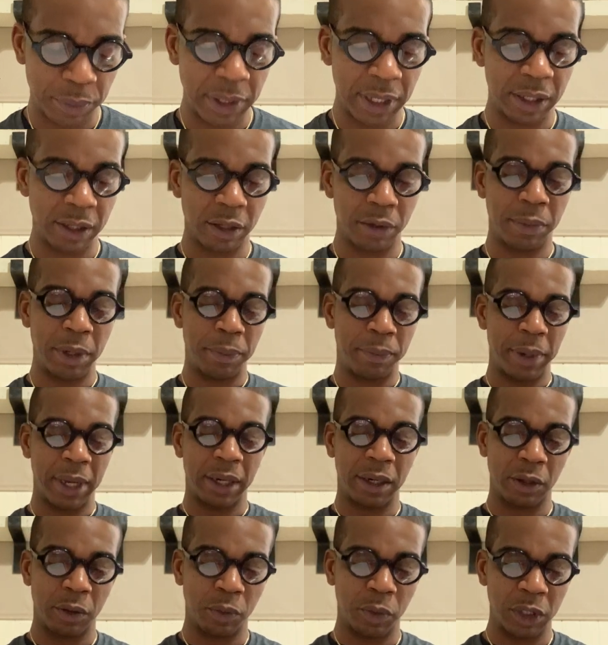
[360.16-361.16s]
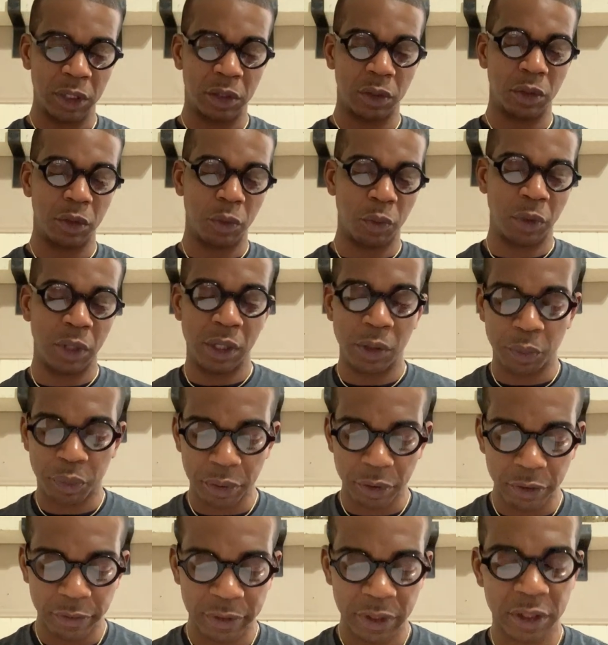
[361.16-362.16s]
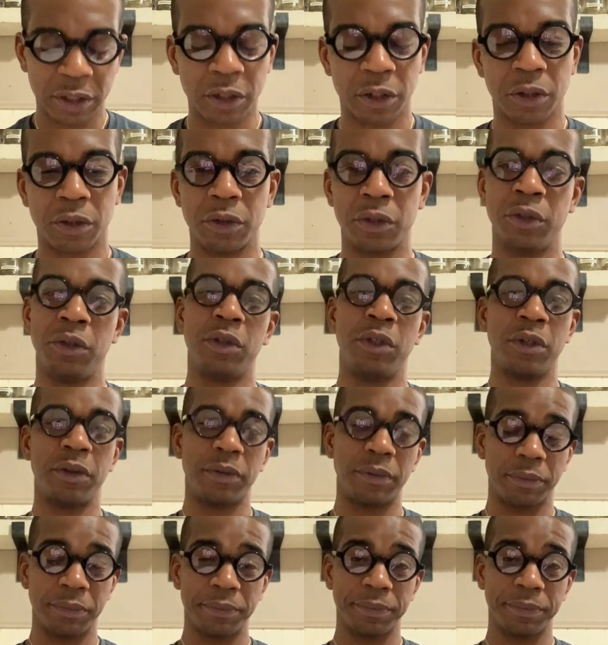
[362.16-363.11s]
be a little bit better, which will improve the circle you do.